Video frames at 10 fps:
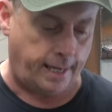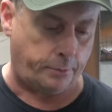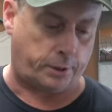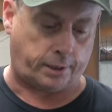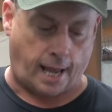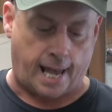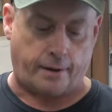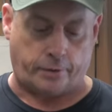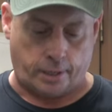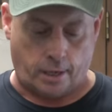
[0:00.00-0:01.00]
it was kind
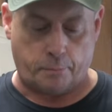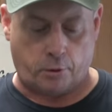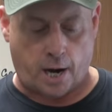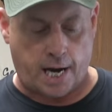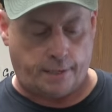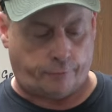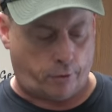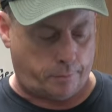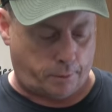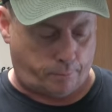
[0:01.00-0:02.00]
of an upgrade
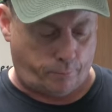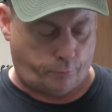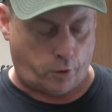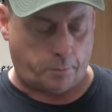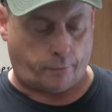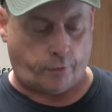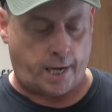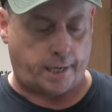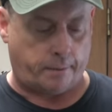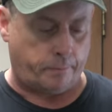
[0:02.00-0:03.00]
from the from the
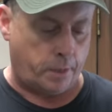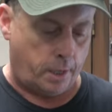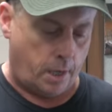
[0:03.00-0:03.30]
Phantom,